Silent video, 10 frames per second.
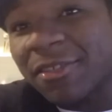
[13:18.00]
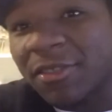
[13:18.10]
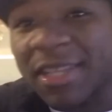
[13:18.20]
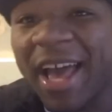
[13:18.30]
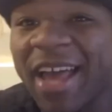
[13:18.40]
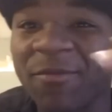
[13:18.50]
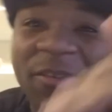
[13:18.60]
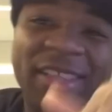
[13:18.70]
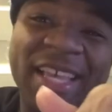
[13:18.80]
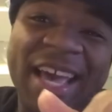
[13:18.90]
also tied
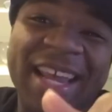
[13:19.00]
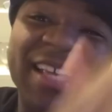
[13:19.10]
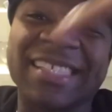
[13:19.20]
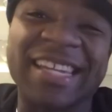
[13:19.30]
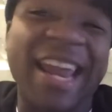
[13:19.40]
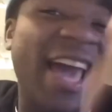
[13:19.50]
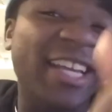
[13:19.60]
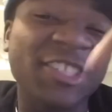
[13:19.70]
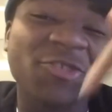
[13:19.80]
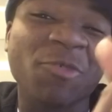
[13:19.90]
with that is
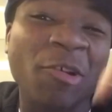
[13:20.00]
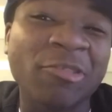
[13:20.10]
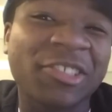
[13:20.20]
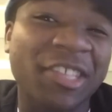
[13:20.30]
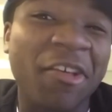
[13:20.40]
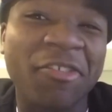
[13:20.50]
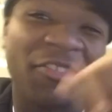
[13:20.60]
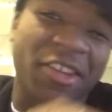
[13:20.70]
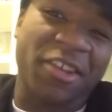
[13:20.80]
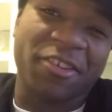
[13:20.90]
Nitro Stealth
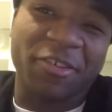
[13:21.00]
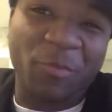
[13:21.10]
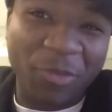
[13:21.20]
Stinger.